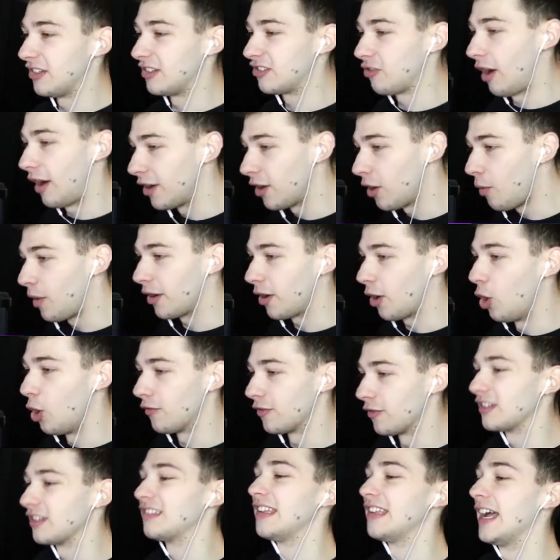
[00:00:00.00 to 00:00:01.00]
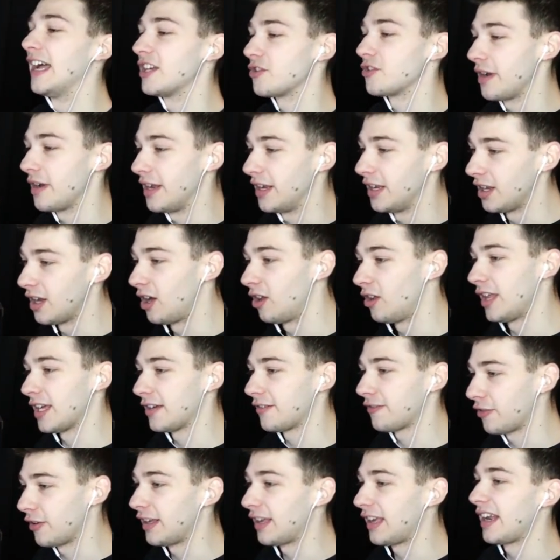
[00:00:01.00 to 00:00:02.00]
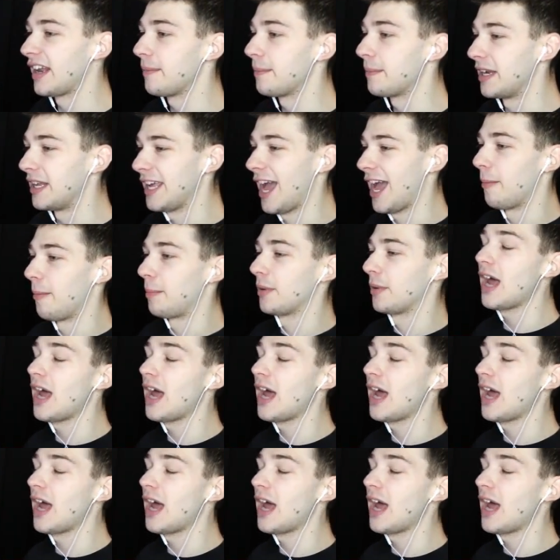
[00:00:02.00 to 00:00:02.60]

So, I don't want to over-exaggerate, you know, like, freak anybody out.